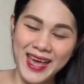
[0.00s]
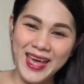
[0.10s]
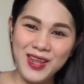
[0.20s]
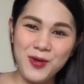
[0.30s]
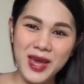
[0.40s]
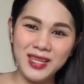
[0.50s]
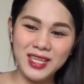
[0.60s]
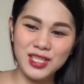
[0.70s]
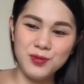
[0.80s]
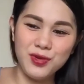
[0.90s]
Anyway,
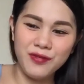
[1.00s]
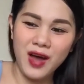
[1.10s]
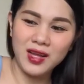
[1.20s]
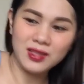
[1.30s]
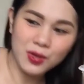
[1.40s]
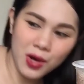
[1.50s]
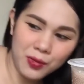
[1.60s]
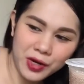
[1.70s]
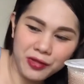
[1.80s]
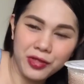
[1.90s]
let's move on to
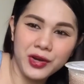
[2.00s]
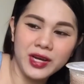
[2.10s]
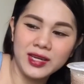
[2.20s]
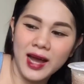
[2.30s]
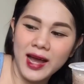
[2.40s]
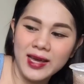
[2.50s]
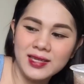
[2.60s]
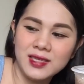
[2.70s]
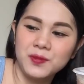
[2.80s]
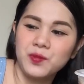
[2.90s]
our third,
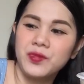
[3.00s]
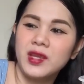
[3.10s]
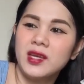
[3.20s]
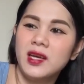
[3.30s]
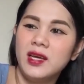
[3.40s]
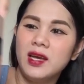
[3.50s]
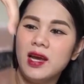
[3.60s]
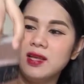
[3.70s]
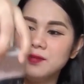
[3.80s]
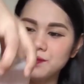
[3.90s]
guys.
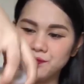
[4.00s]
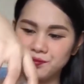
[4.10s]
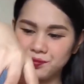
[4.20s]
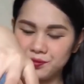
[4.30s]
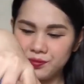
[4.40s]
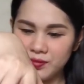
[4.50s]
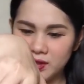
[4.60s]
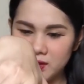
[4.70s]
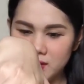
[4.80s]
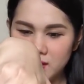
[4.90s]
Ayan.
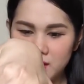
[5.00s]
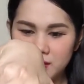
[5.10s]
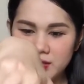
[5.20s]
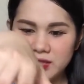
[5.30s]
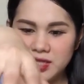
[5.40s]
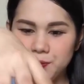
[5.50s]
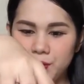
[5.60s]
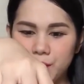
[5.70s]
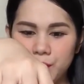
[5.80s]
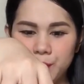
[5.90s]
This is
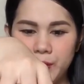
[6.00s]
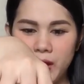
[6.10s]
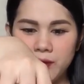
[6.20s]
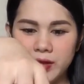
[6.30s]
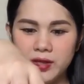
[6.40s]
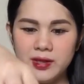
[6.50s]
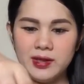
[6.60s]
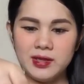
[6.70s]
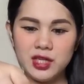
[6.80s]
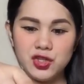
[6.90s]
blueberry
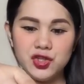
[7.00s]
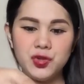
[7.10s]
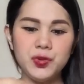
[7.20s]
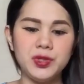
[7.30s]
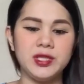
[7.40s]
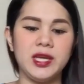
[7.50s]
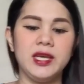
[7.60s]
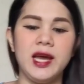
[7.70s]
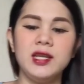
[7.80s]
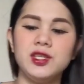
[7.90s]
yogurt juice.
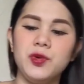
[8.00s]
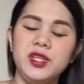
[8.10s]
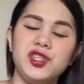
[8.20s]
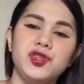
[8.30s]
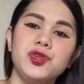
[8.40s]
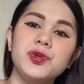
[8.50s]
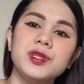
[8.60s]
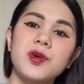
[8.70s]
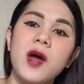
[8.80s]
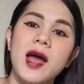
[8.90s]
Ayan. So, it's juice.
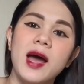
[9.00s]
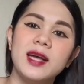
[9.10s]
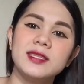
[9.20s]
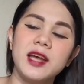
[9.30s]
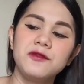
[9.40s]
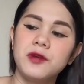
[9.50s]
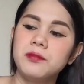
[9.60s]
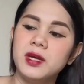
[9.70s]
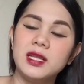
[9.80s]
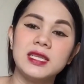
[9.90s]
So, aside
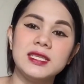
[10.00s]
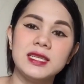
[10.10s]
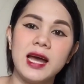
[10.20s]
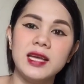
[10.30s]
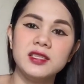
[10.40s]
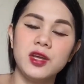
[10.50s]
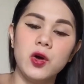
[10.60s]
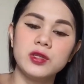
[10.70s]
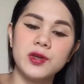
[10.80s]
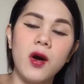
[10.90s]
from Melties, guys, they
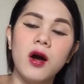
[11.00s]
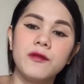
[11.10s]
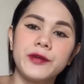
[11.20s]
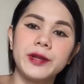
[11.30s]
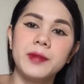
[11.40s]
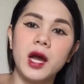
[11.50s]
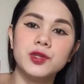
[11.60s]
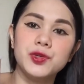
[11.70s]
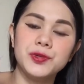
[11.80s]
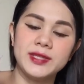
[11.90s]
also offered mga
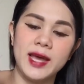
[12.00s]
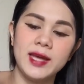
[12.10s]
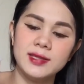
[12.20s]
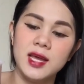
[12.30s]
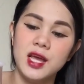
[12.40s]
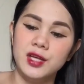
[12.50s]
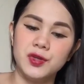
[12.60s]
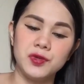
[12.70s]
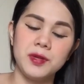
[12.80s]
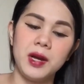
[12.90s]
juices.
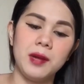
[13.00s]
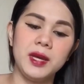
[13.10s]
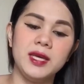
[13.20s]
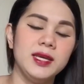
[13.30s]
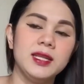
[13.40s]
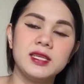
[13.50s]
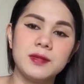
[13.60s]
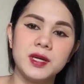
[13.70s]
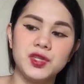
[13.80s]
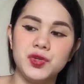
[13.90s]
So, sa mga mahilig
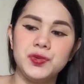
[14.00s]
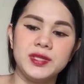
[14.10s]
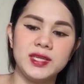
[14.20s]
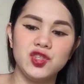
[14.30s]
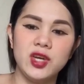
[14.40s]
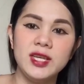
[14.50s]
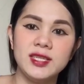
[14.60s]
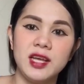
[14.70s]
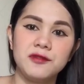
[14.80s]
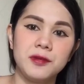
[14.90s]
sa mga juices dyan,
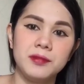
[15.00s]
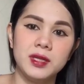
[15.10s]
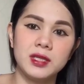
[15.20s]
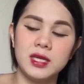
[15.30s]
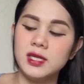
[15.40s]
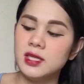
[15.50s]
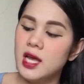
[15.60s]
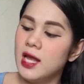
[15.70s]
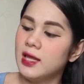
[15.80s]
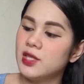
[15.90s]
aside from Melties,
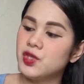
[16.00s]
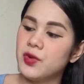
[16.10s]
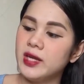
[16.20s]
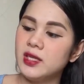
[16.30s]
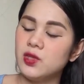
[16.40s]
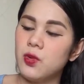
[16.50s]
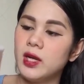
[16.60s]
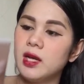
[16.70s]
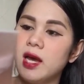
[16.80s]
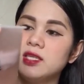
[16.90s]
let's try this
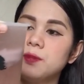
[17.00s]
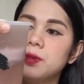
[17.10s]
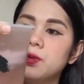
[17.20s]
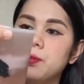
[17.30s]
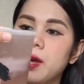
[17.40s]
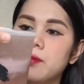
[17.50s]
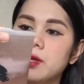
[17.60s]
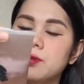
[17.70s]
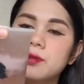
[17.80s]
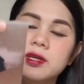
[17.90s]
one, guys. Blueberry
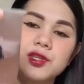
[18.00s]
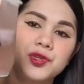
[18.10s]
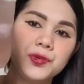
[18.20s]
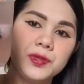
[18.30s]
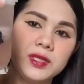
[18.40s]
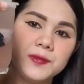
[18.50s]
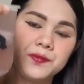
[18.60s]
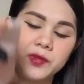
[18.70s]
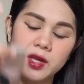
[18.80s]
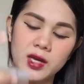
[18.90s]
yogurt juice.
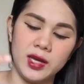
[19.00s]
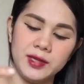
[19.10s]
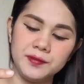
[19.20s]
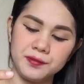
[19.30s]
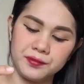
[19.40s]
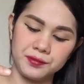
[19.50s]
Ayan.